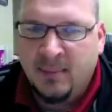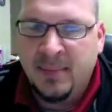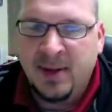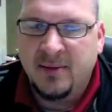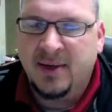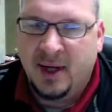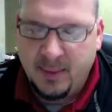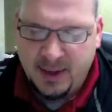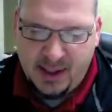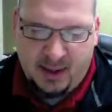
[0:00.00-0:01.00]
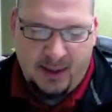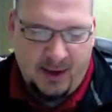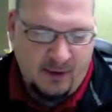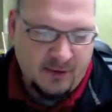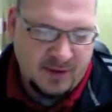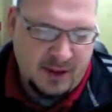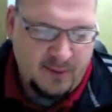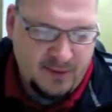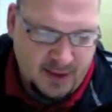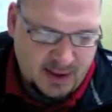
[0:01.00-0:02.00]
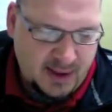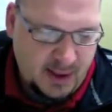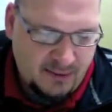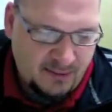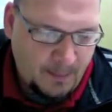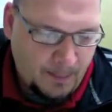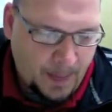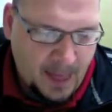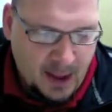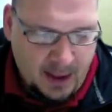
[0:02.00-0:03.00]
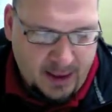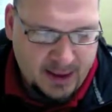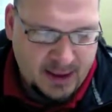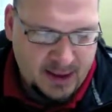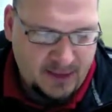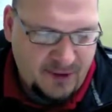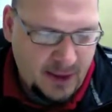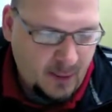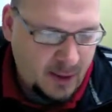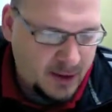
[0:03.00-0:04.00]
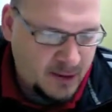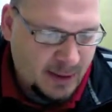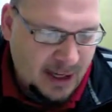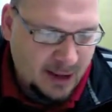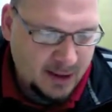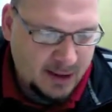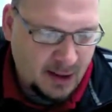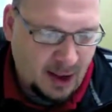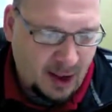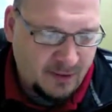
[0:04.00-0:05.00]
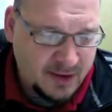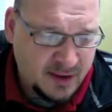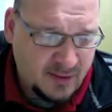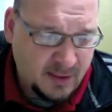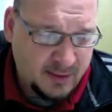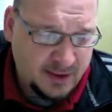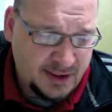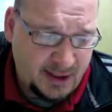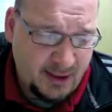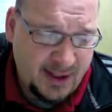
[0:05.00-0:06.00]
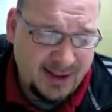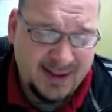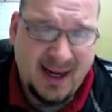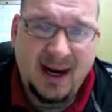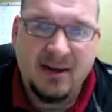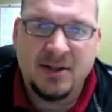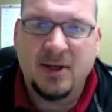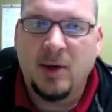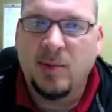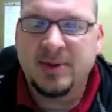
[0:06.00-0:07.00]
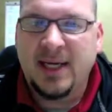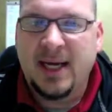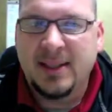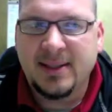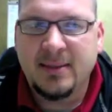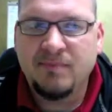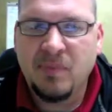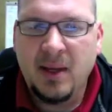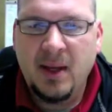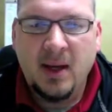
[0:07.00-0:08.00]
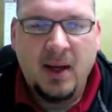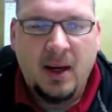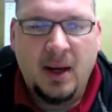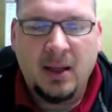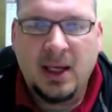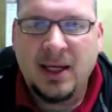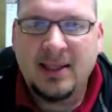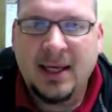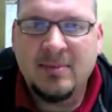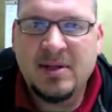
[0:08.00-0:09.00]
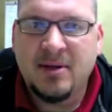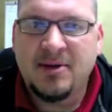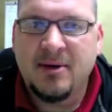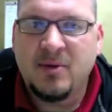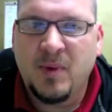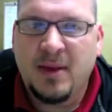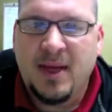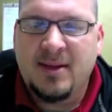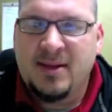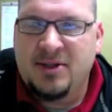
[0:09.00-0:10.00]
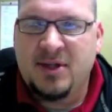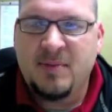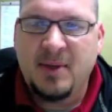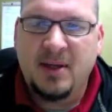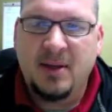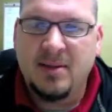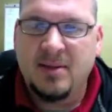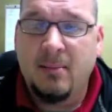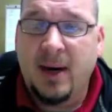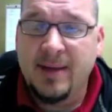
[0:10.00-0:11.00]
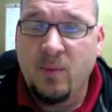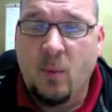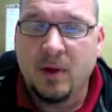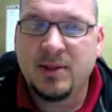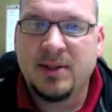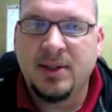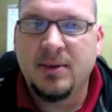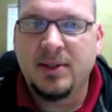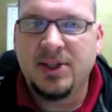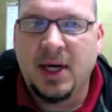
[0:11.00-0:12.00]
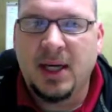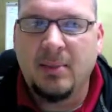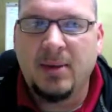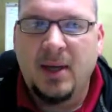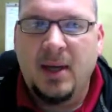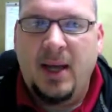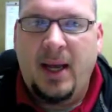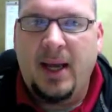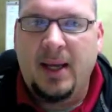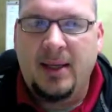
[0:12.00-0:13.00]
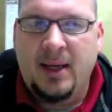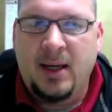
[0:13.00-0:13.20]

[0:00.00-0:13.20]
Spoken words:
bit of commentary over some of this stuff. It says, if anyone aspires to the office of overseer, he desires a noble task. A lot of times in the church, we think that just because somebody wants to do a job and